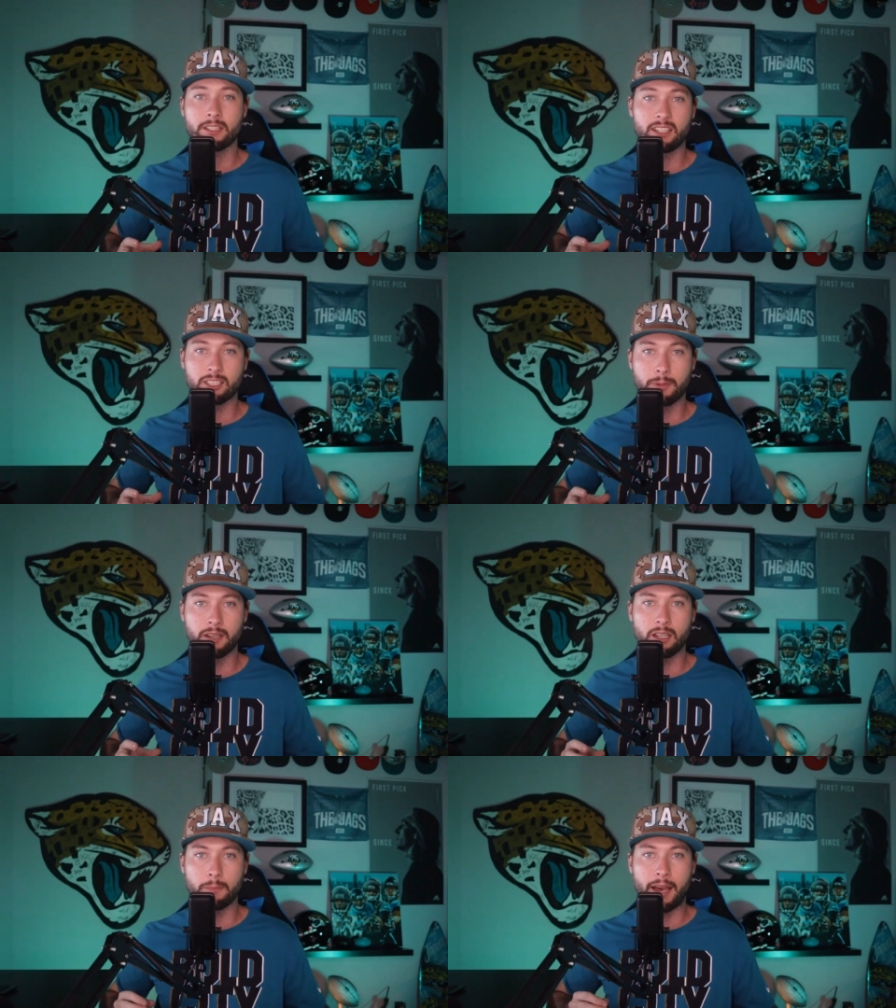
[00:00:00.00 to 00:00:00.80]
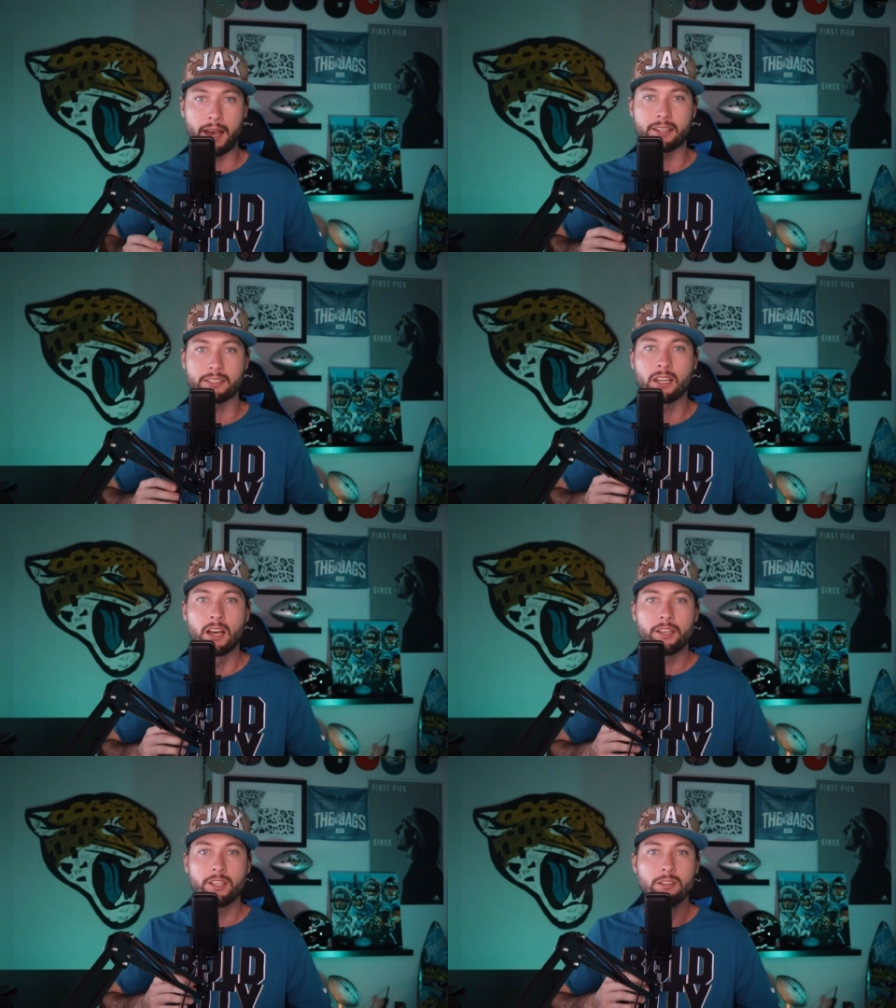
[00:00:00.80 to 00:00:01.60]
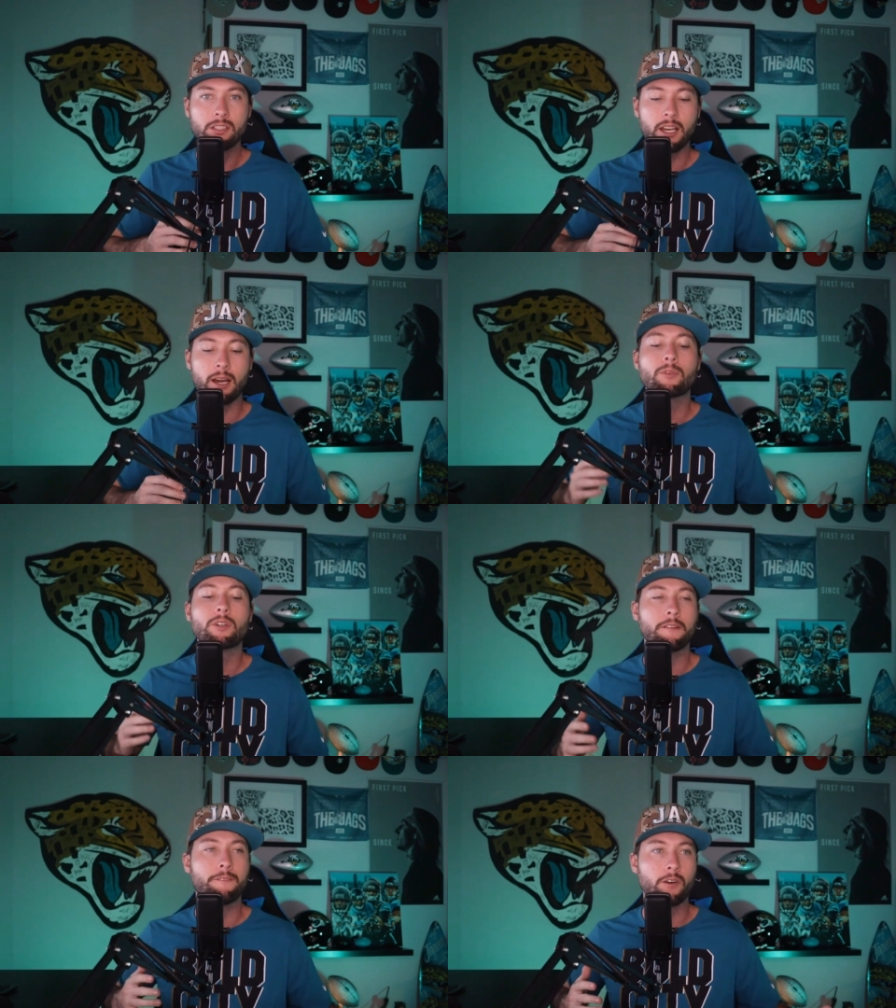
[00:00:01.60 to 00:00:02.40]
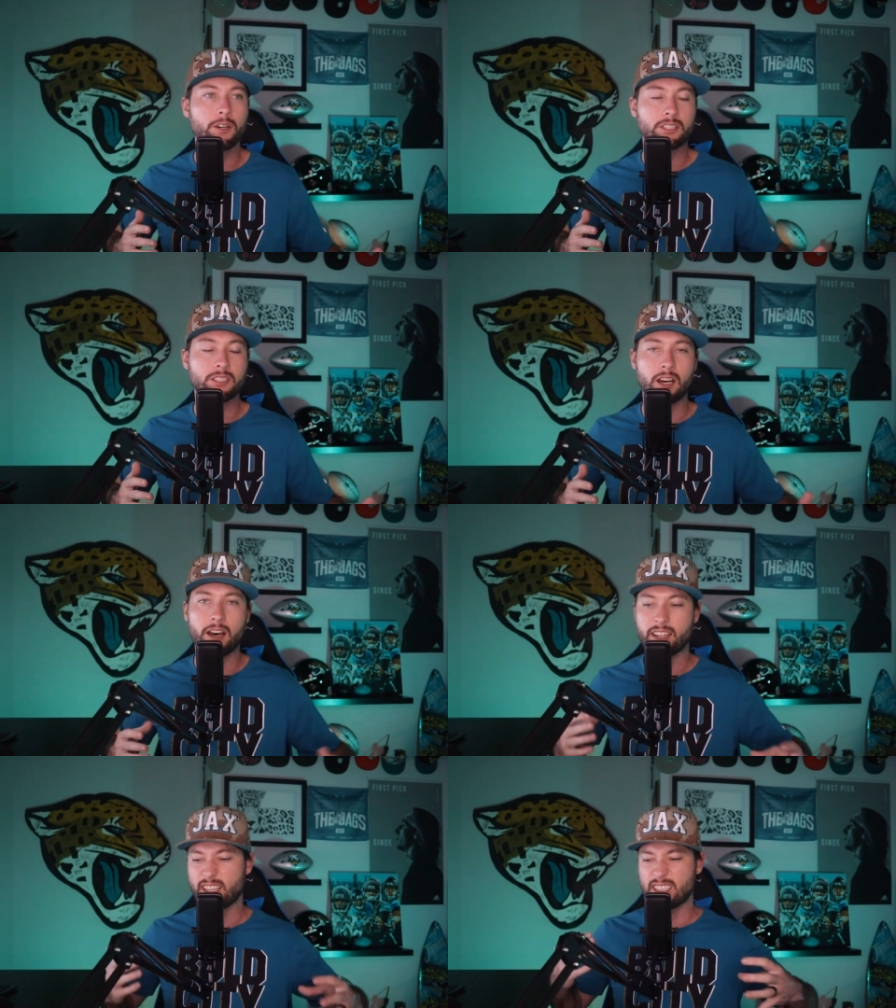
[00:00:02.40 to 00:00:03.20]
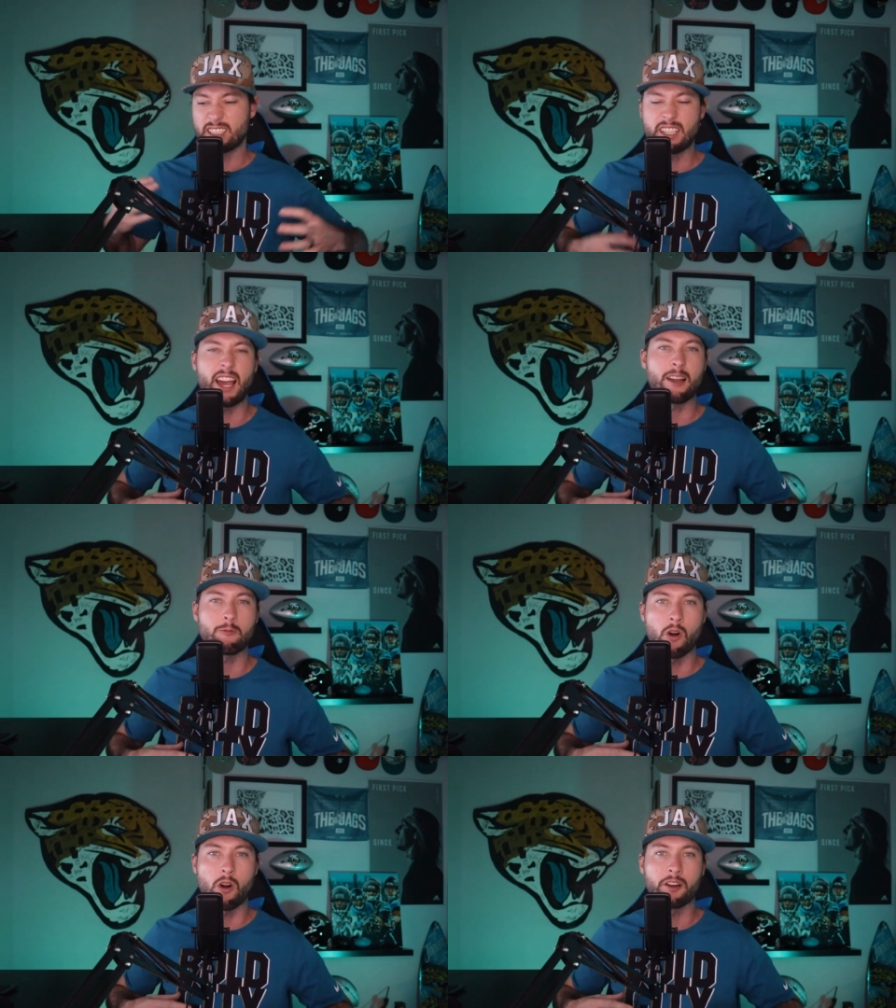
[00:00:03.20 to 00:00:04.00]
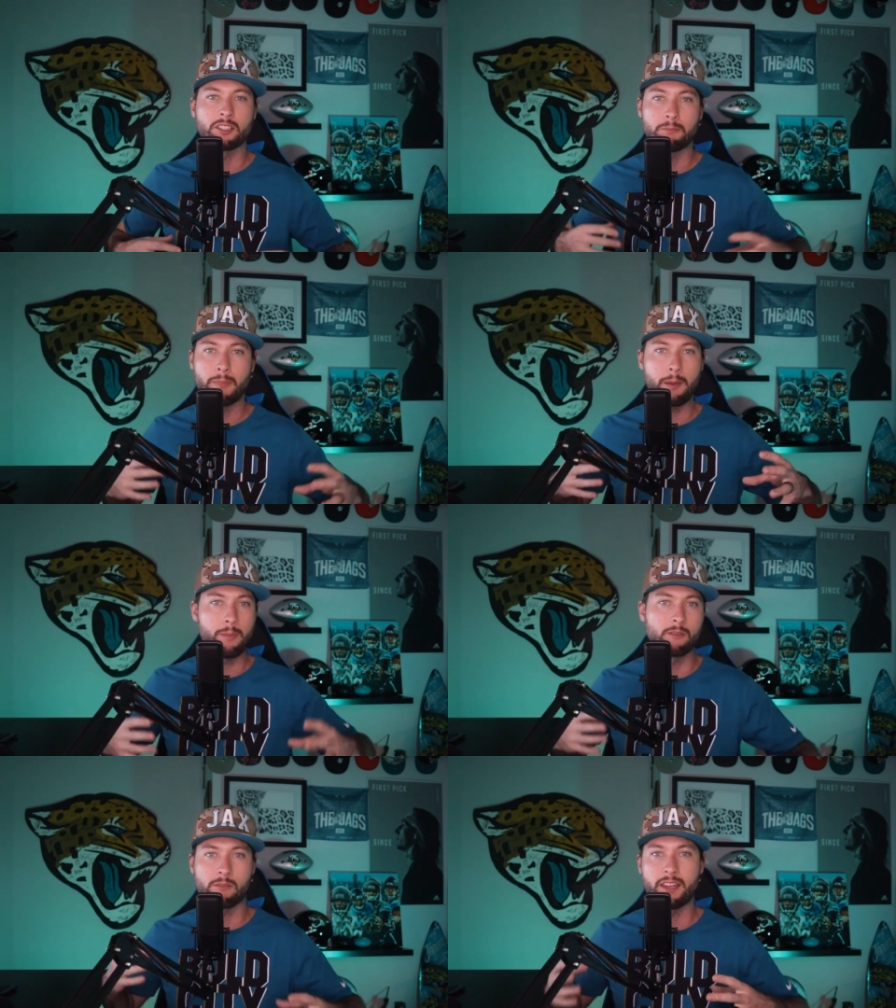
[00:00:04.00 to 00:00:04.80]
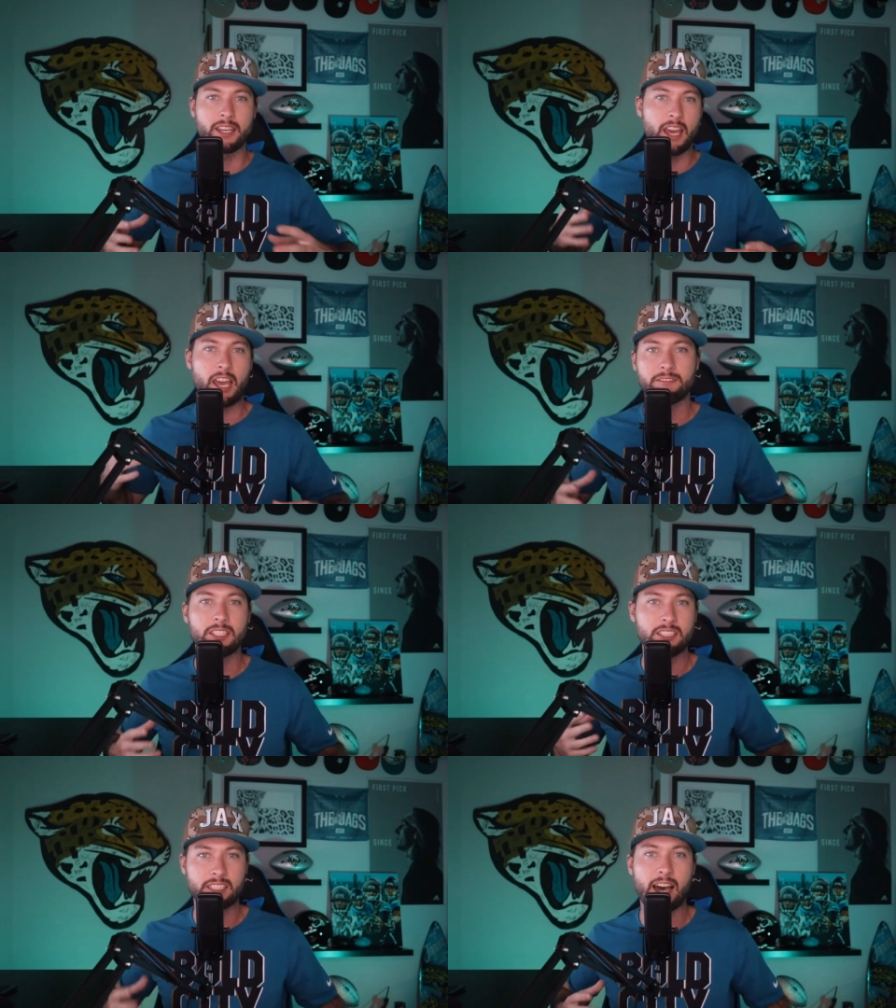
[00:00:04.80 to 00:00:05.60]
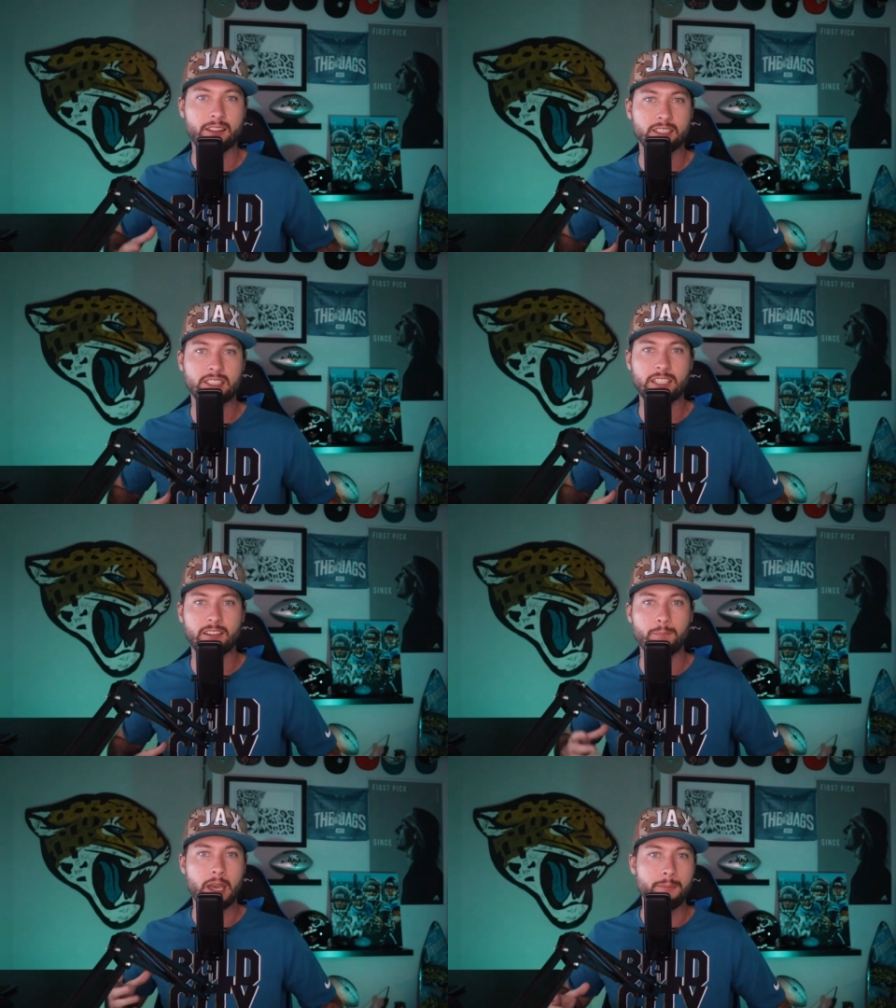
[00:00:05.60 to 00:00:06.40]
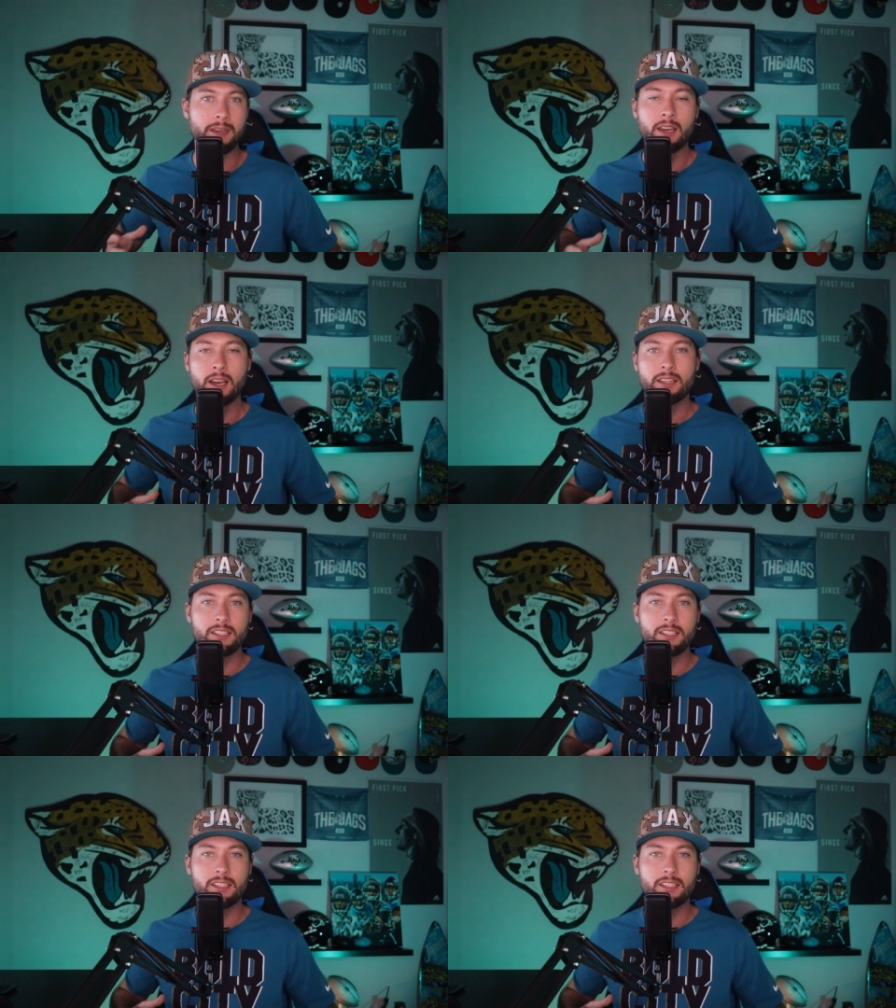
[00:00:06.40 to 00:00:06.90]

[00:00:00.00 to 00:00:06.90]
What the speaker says: different than it's been in the past. Usually I'm really focused on like the Jaguars and maybe even around the AFC South to see if maybe